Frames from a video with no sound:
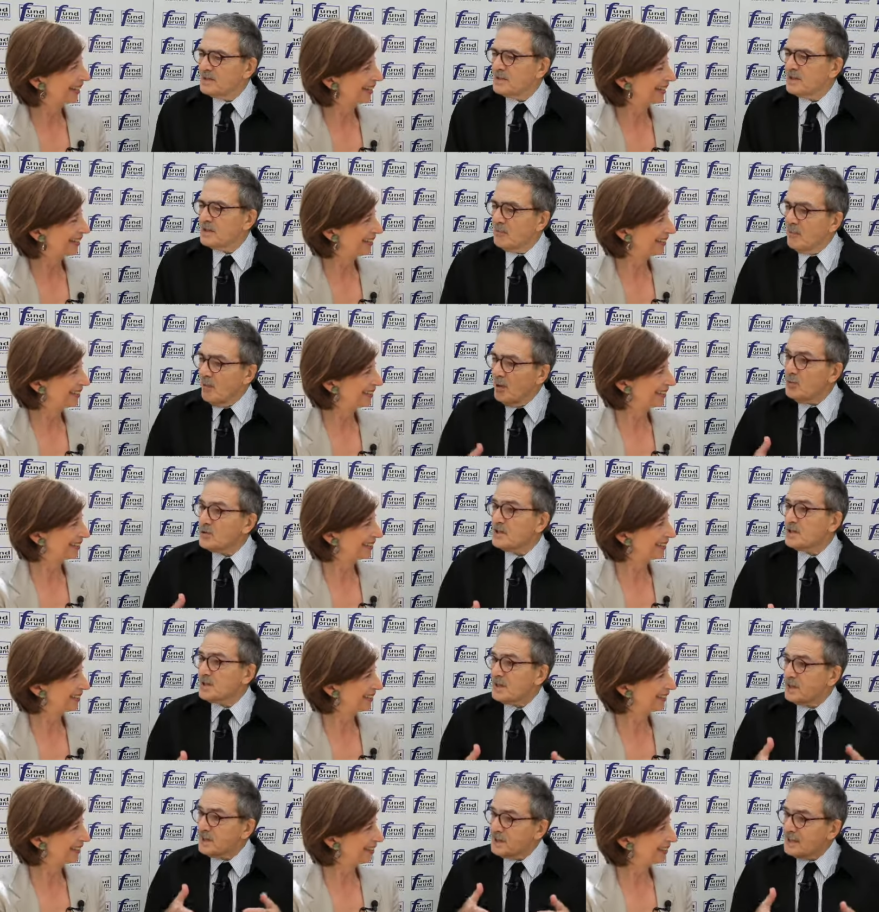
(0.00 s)
Speaker 1: the
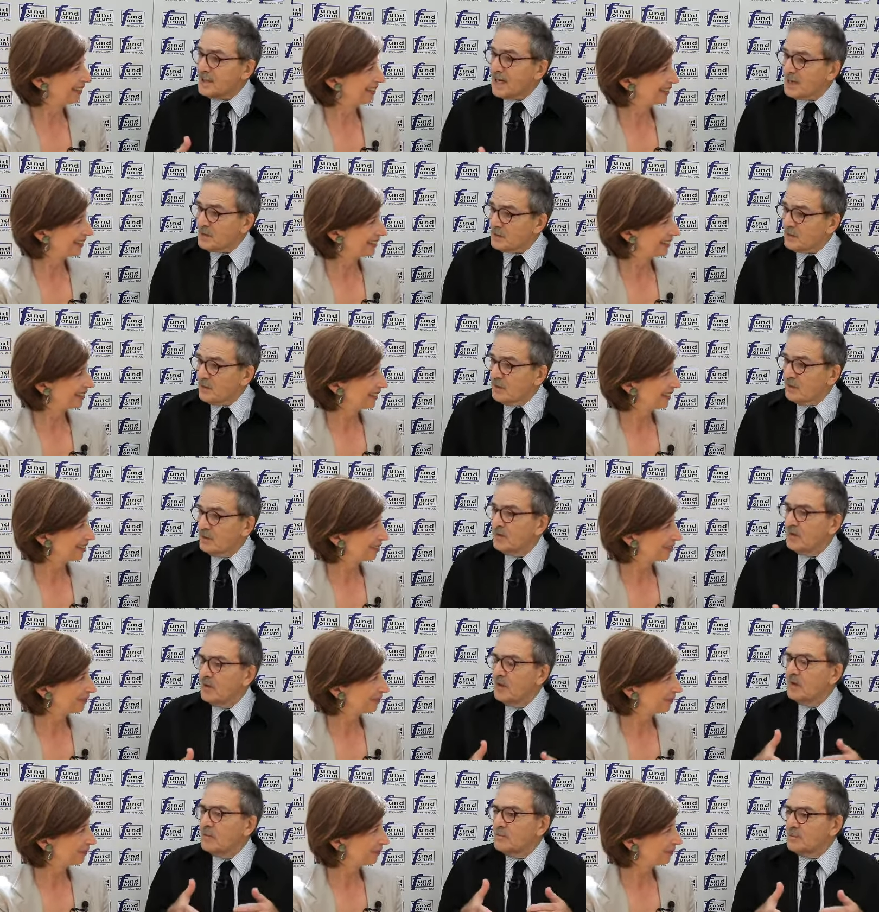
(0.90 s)
most successful
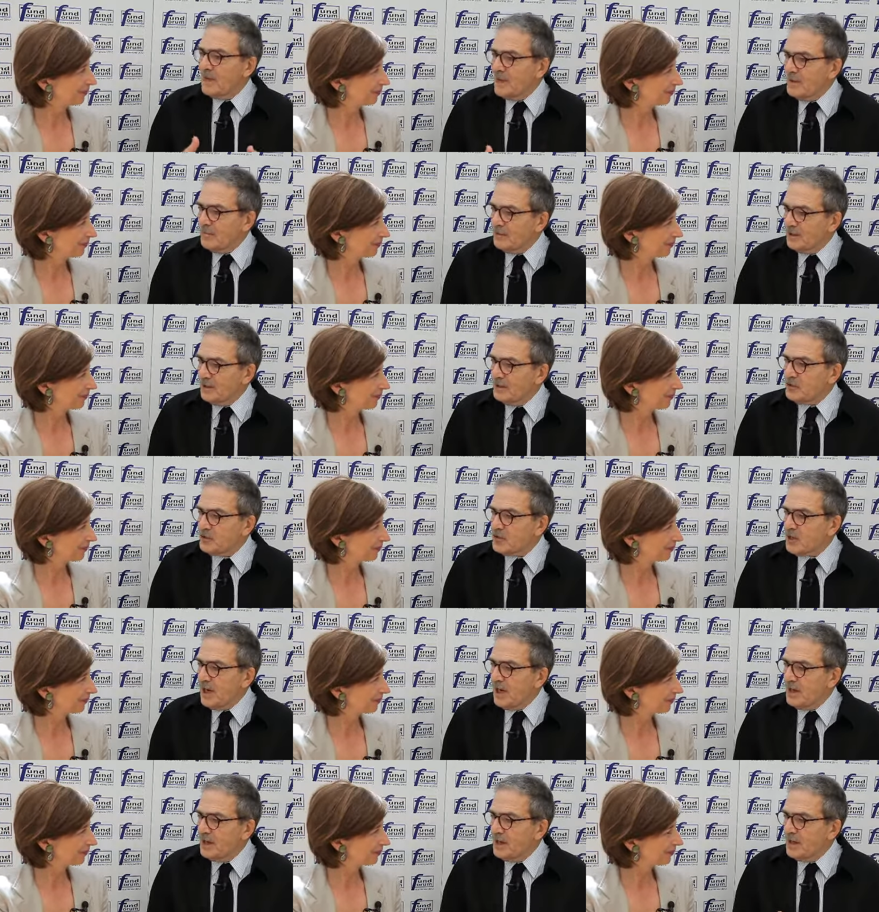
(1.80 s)
people in
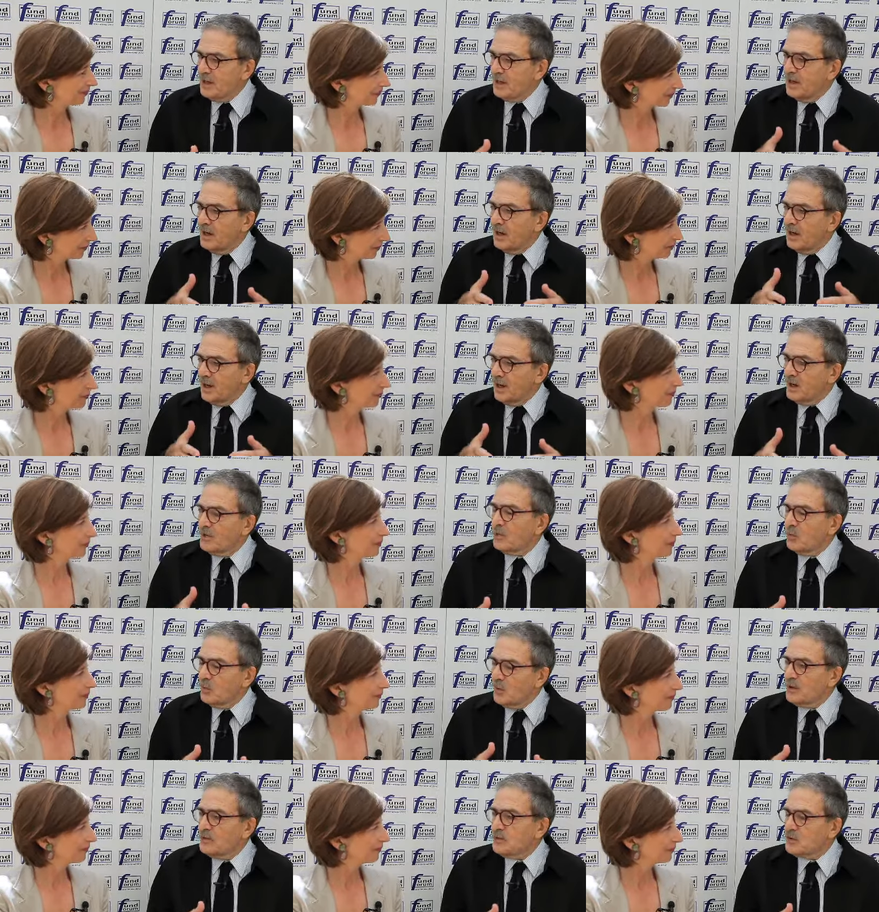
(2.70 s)
China are the
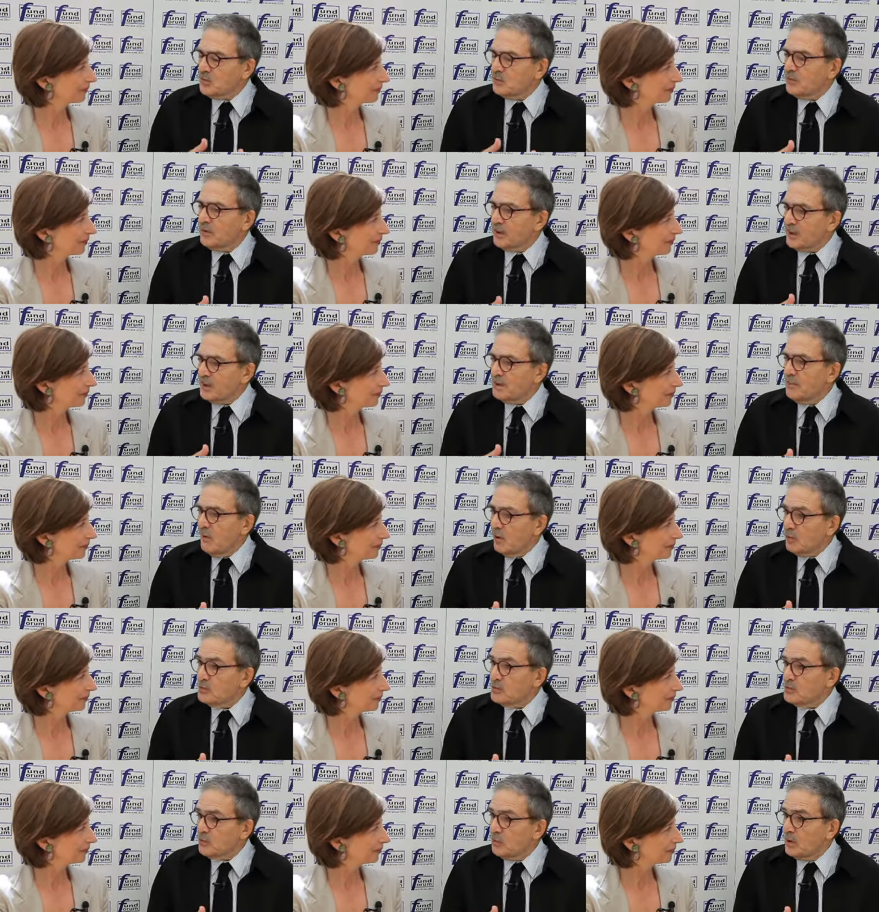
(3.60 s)
ones who really
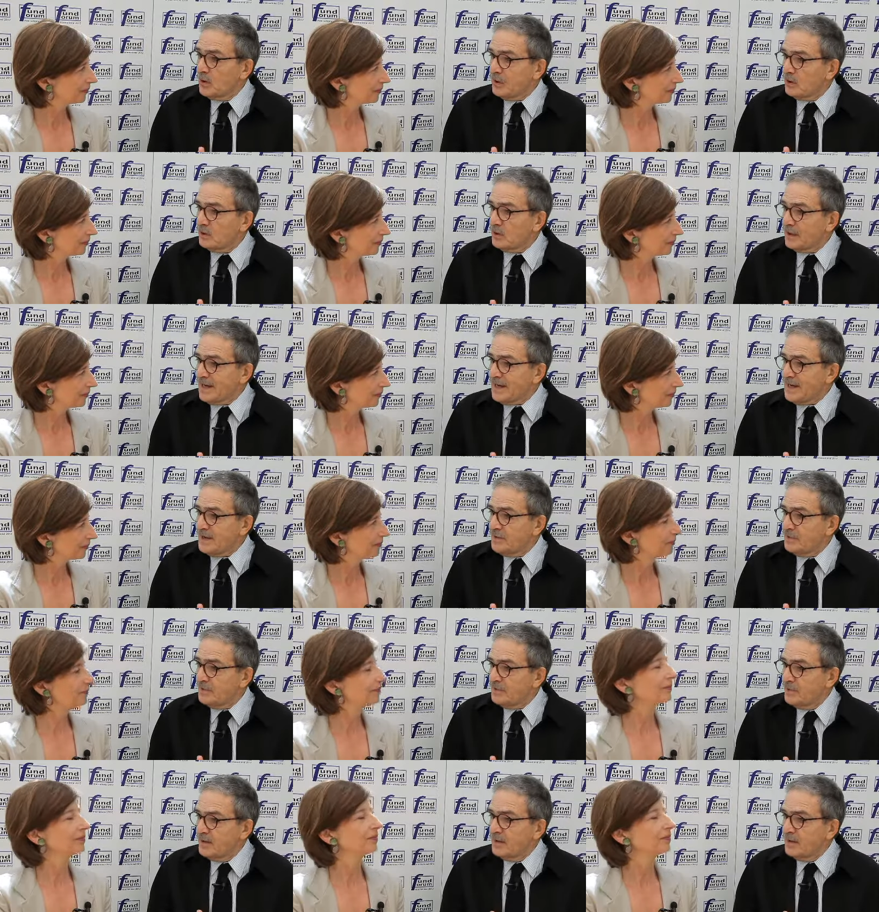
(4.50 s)
most want to leave.